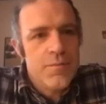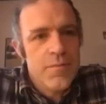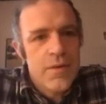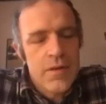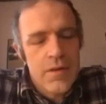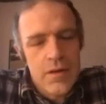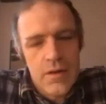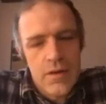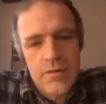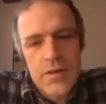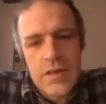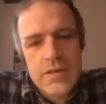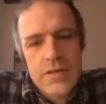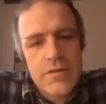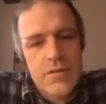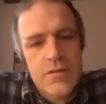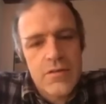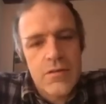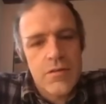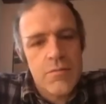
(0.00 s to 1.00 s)
and that's
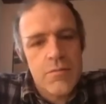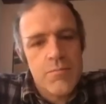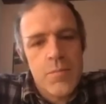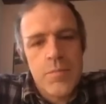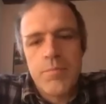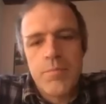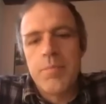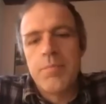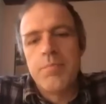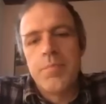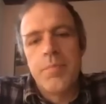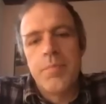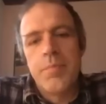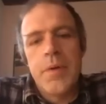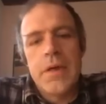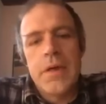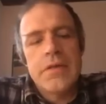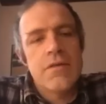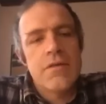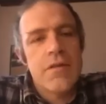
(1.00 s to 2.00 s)
the
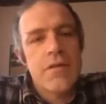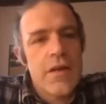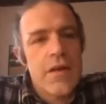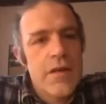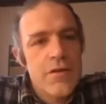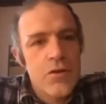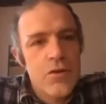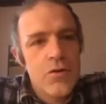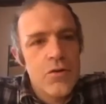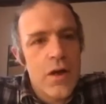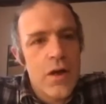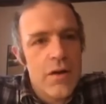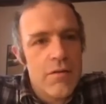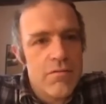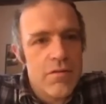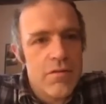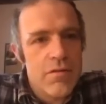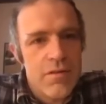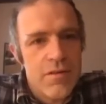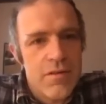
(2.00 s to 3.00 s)
best radio ever.